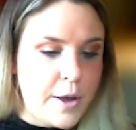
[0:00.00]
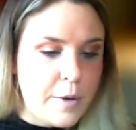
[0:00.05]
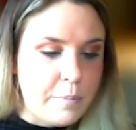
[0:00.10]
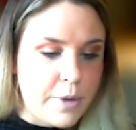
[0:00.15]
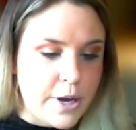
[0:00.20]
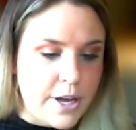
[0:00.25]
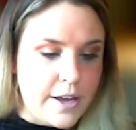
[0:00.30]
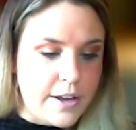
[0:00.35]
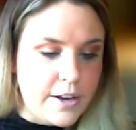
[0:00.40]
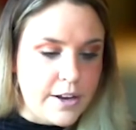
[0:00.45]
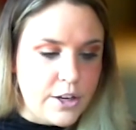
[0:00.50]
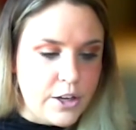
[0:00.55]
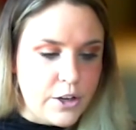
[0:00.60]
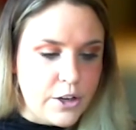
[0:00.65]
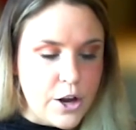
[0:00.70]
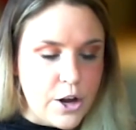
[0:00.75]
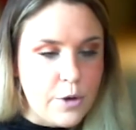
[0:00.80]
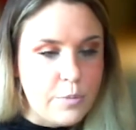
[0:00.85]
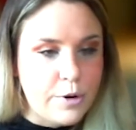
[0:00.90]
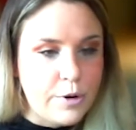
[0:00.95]
But,
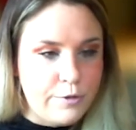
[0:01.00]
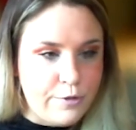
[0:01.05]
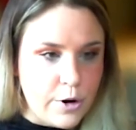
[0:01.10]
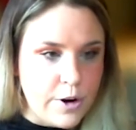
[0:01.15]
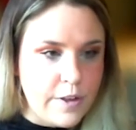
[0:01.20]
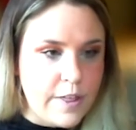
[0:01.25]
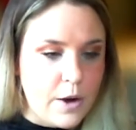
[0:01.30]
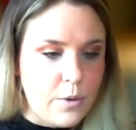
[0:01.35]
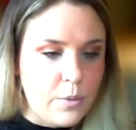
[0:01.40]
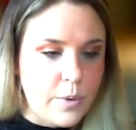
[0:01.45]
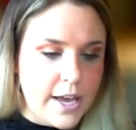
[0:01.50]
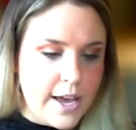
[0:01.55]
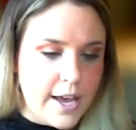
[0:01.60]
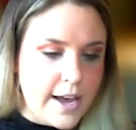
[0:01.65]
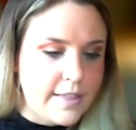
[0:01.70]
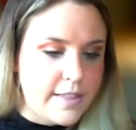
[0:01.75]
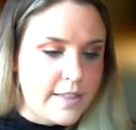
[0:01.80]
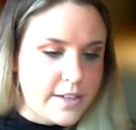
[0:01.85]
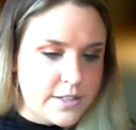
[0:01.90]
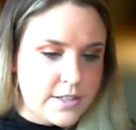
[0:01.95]
before that, we
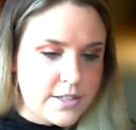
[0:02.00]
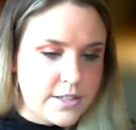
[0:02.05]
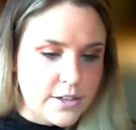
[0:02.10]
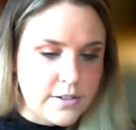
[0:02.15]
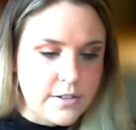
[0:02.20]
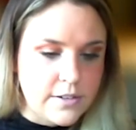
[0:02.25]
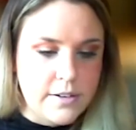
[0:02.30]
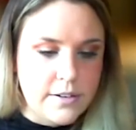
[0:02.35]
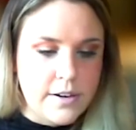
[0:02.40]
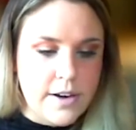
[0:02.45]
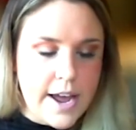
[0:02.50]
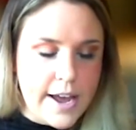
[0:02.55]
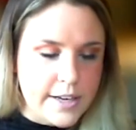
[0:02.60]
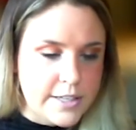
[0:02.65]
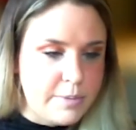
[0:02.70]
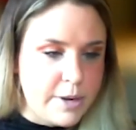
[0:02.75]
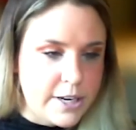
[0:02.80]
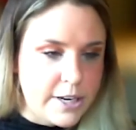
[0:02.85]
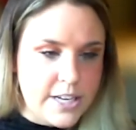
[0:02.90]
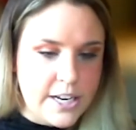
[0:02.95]
had this certain
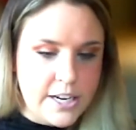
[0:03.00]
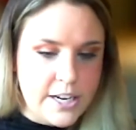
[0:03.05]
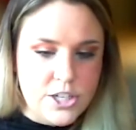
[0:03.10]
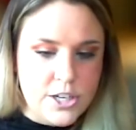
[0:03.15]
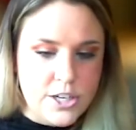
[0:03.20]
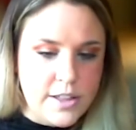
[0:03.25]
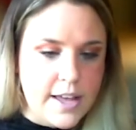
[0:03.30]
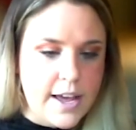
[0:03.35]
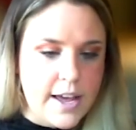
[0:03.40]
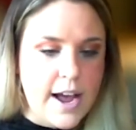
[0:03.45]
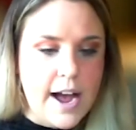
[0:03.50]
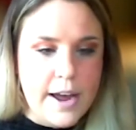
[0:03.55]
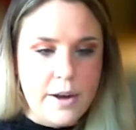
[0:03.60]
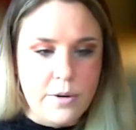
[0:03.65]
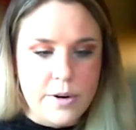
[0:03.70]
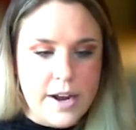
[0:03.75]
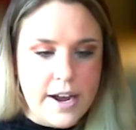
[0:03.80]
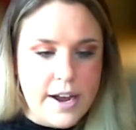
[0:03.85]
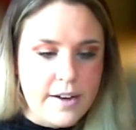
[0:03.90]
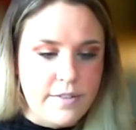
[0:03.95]
expectation that I
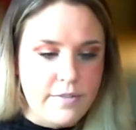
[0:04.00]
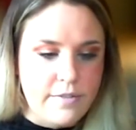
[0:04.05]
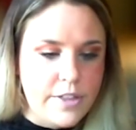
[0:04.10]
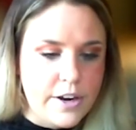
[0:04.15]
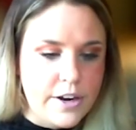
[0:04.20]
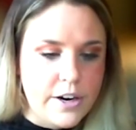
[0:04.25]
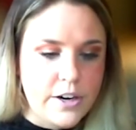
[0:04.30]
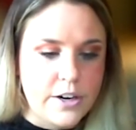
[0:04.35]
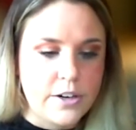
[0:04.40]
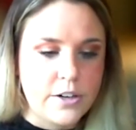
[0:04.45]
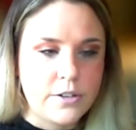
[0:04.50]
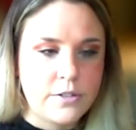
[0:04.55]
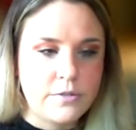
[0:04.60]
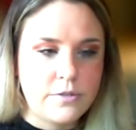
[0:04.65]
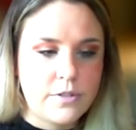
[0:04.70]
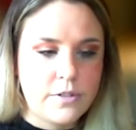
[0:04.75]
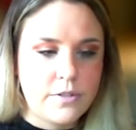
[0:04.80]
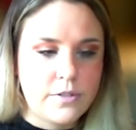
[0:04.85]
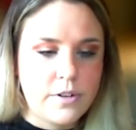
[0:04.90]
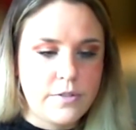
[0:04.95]
would have their
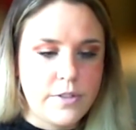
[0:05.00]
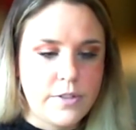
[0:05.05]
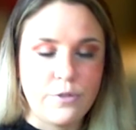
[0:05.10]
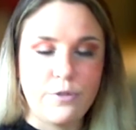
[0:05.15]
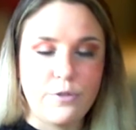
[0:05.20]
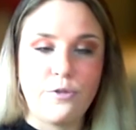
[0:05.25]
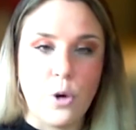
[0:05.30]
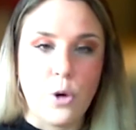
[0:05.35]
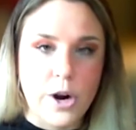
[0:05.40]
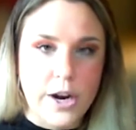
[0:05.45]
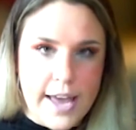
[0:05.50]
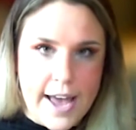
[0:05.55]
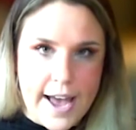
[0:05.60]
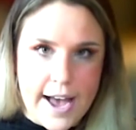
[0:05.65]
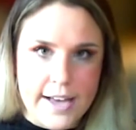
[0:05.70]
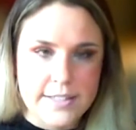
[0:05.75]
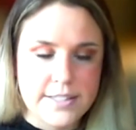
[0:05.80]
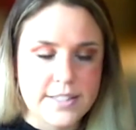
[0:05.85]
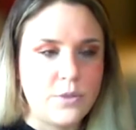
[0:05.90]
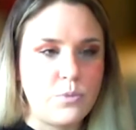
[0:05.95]

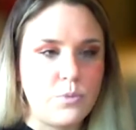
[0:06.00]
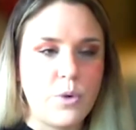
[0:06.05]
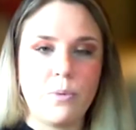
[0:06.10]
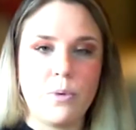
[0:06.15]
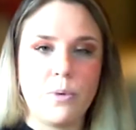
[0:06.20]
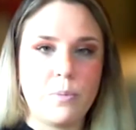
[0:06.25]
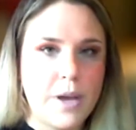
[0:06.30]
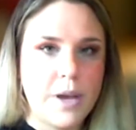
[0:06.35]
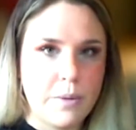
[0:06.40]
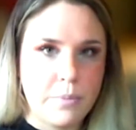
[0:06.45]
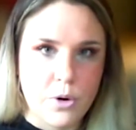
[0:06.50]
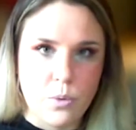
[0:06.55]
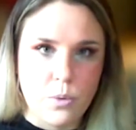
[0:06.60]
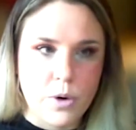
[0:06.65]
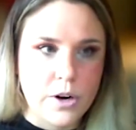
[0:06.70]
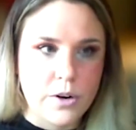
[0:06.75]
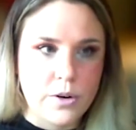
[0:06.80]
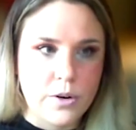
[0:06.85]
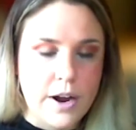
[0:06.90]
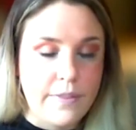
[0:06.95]
forecast and we would be able to
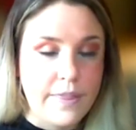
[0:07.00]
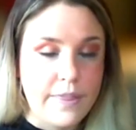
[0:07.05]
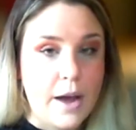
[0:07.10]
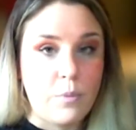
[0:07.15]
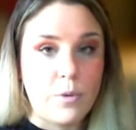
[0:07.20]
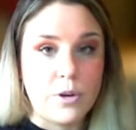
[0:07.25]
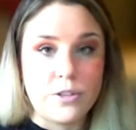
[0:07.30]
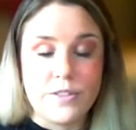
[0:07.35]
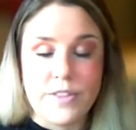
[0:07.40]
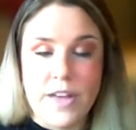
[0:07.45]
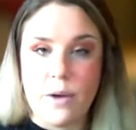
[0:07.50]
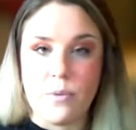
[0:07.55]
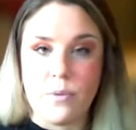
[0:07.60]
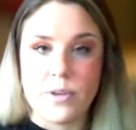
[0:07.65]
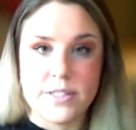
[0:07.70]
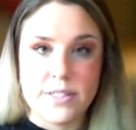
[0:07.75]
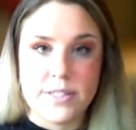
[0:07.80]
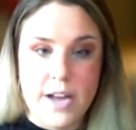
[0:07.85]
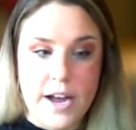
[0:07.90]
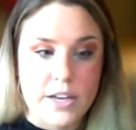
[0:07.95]
work around that. Well,
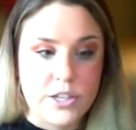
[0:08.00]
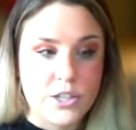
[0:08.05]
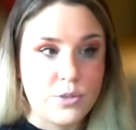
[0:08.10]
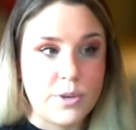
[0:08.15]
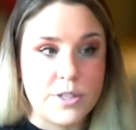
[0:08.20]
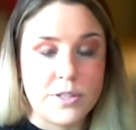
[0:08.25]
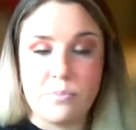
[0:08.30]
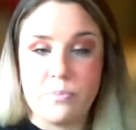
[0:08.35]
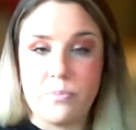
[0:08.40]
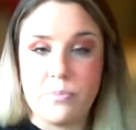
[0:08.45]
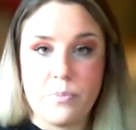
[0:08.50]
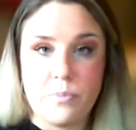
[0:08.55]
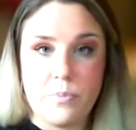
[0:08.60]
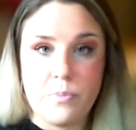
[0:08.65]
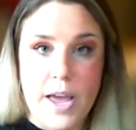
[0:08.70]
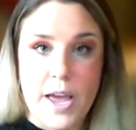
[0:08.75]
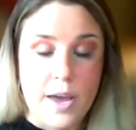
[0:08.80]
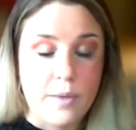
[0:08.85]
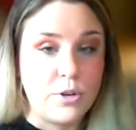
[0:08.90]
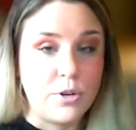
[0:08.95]
she wasn't
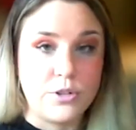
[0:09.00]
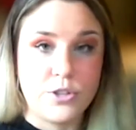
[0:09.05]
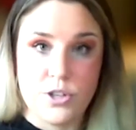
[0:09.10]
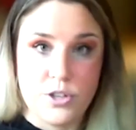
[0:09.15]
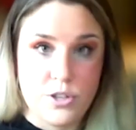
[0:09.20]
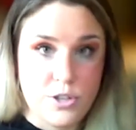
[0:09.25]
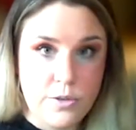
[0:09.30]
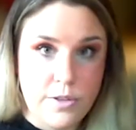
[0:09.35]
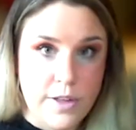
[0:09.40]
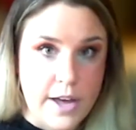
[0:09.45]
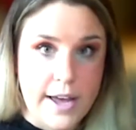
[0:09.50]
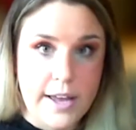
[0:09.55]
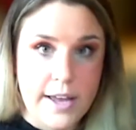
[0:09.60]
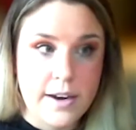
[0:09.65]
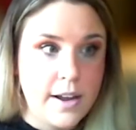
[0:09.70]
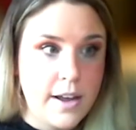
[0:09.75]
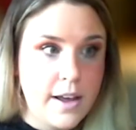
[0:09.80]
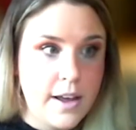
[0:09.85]
able to do that